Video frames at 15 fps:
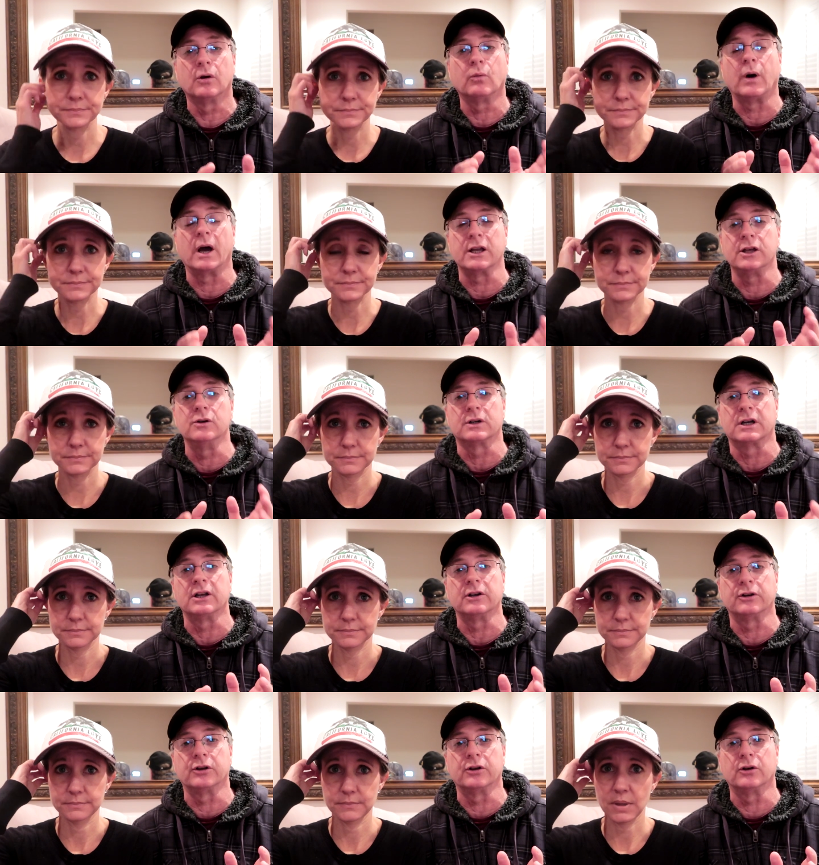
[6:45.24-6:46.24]
Speaker 1: what you
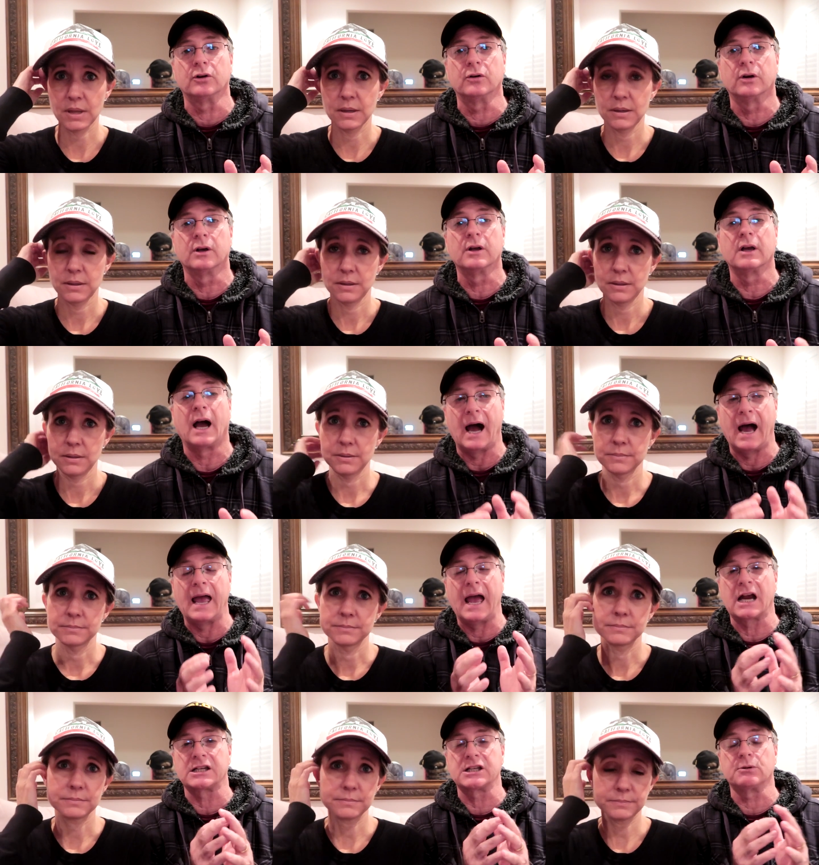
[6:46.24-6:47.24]
can do.
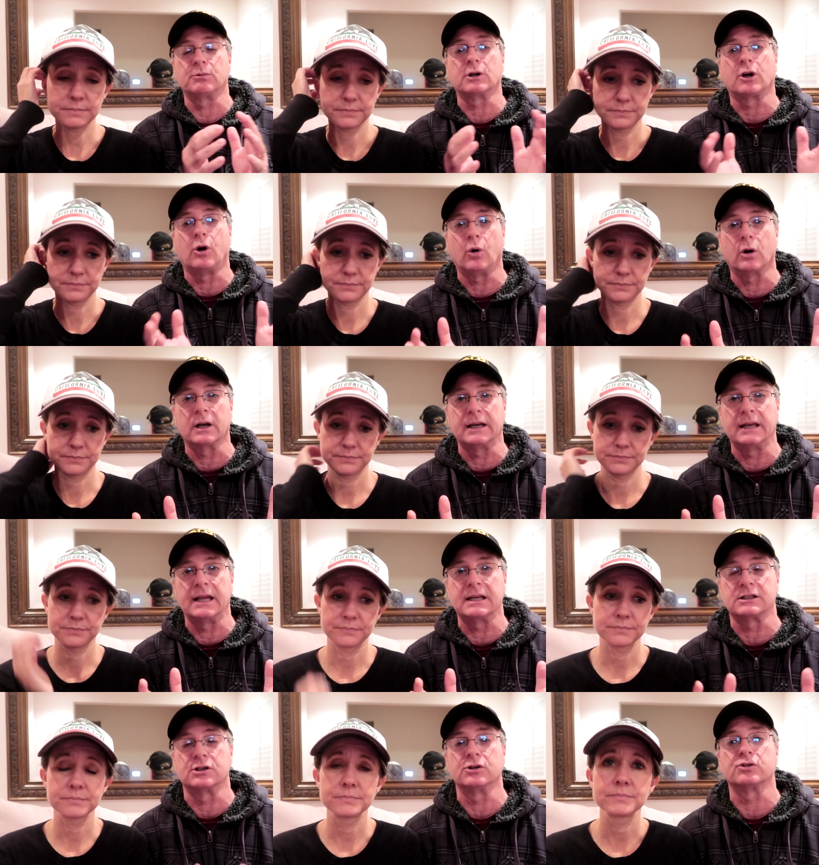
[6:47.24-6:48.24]
I actually recorded
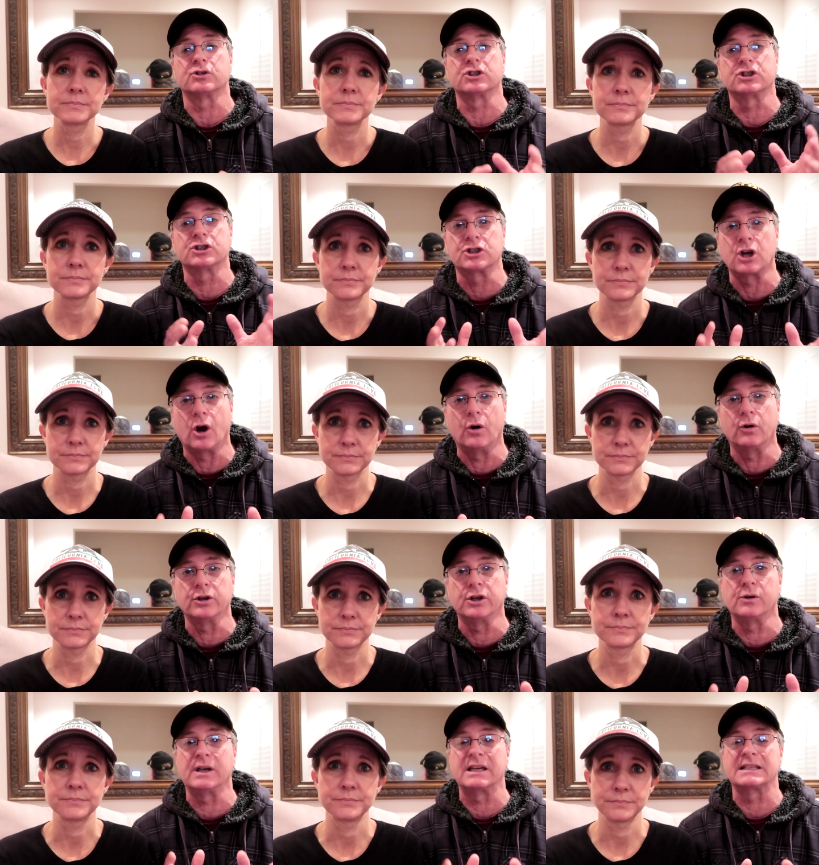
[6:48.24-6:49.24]
it to show
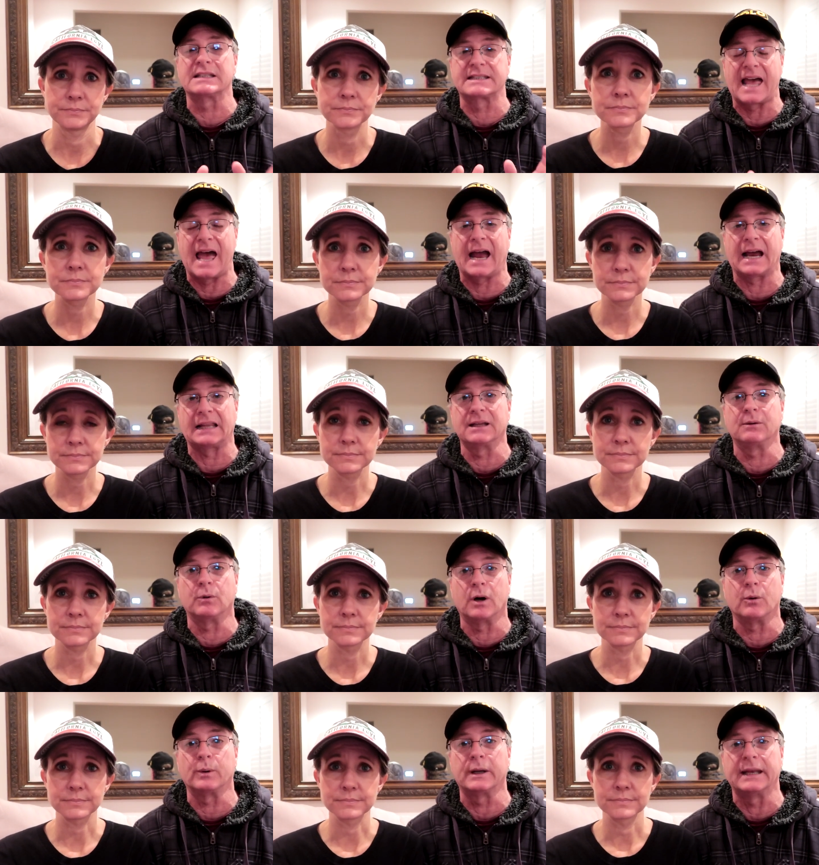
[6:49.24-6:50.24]
you exactly
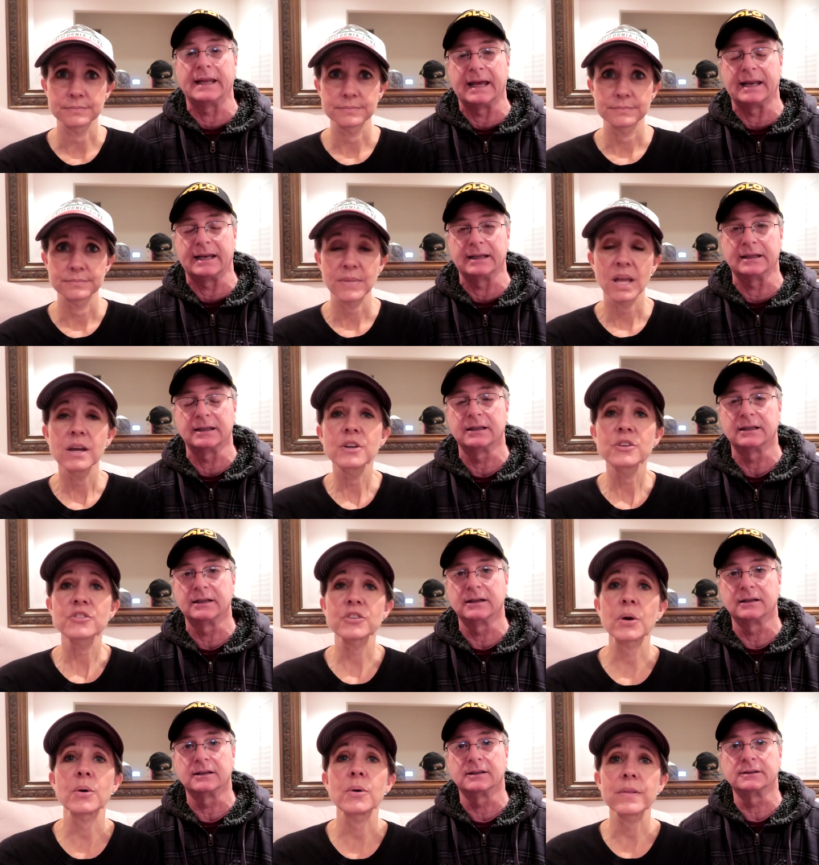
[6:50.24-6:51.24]
what we did.
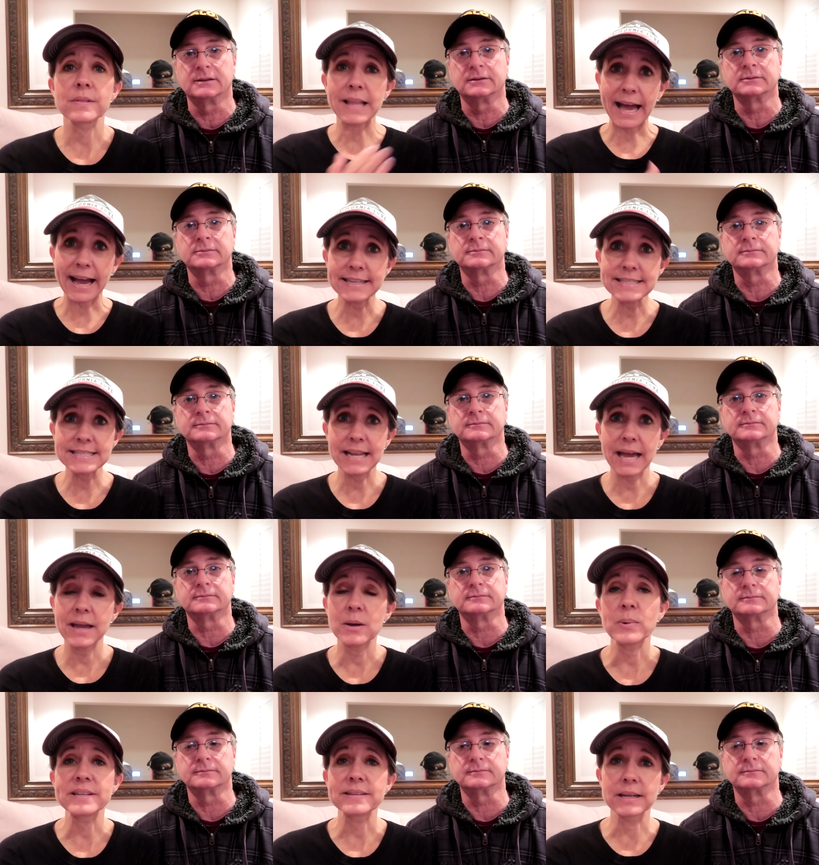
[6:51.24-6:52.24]
Speaker 2: So last
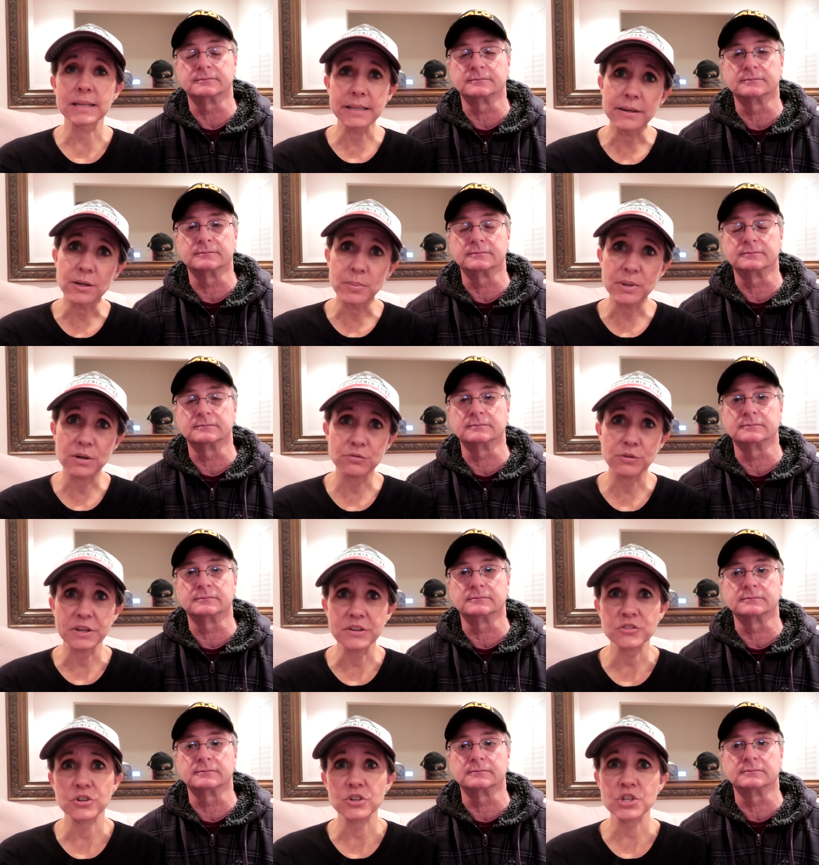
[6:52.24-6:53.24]
night we did a little bit of
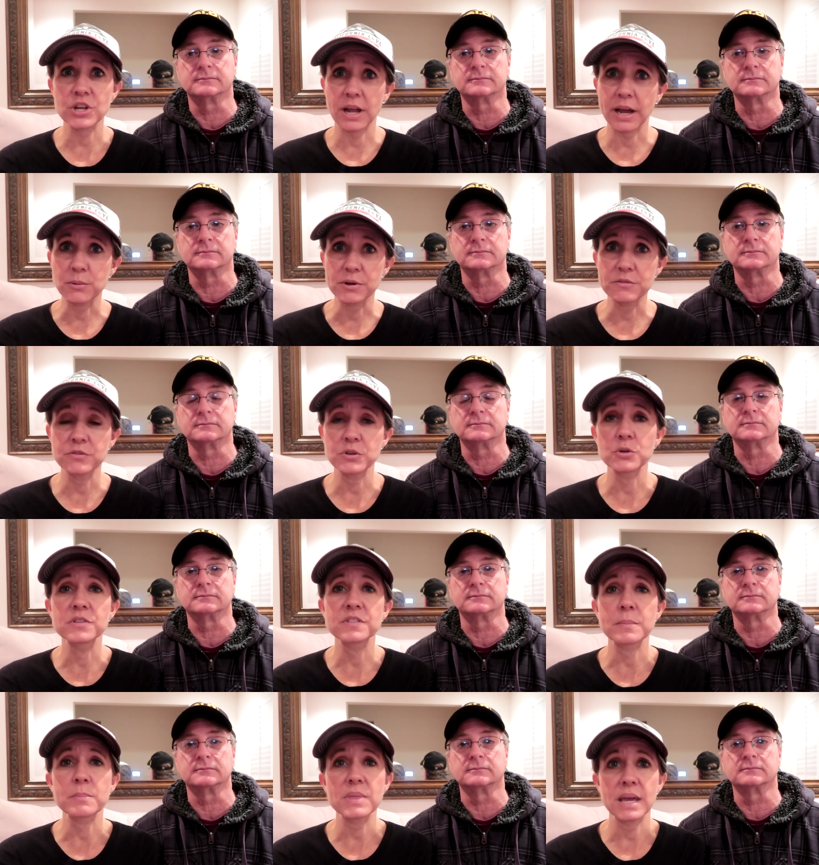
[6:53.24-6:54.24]
research and I
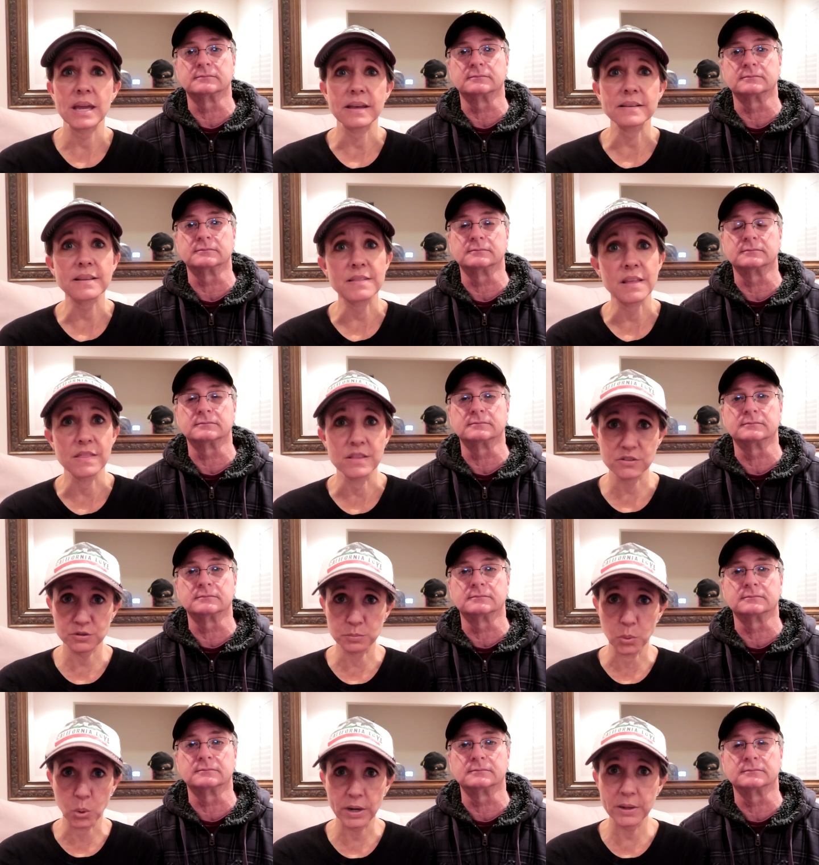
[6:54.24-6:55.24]
reviewed some things and then this
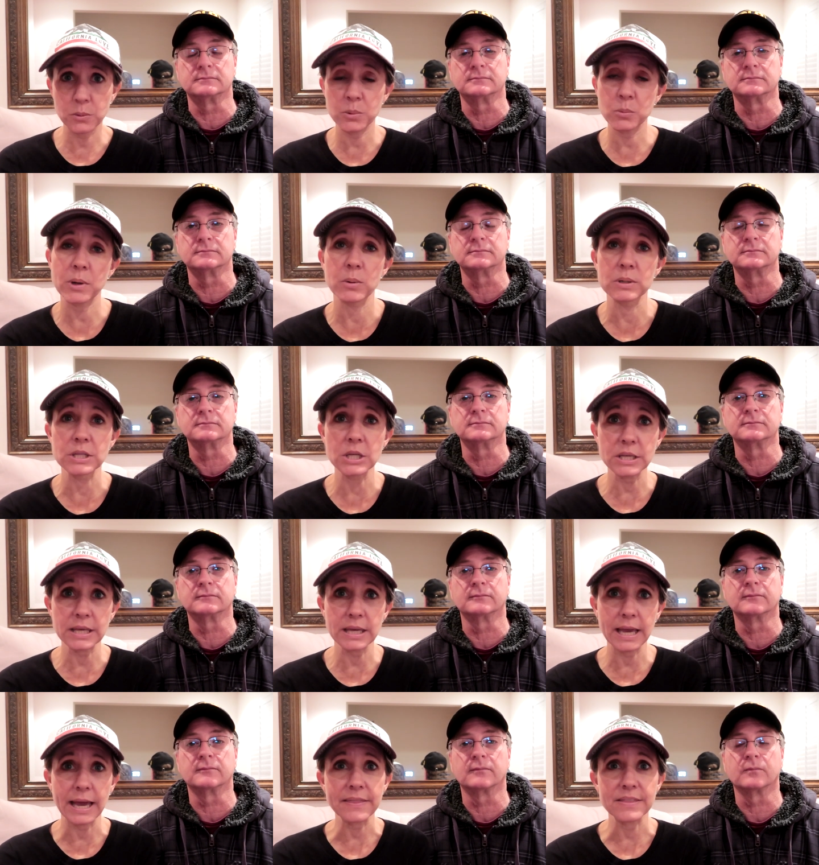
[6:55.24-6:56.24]
morning when we were
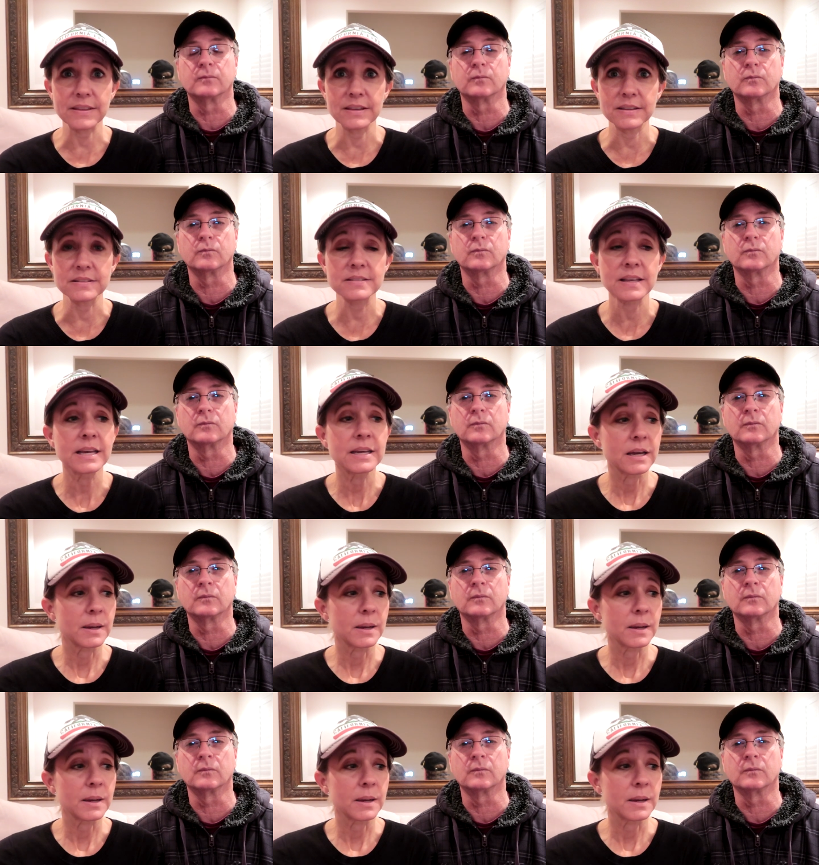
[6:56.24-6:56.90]
looking at these,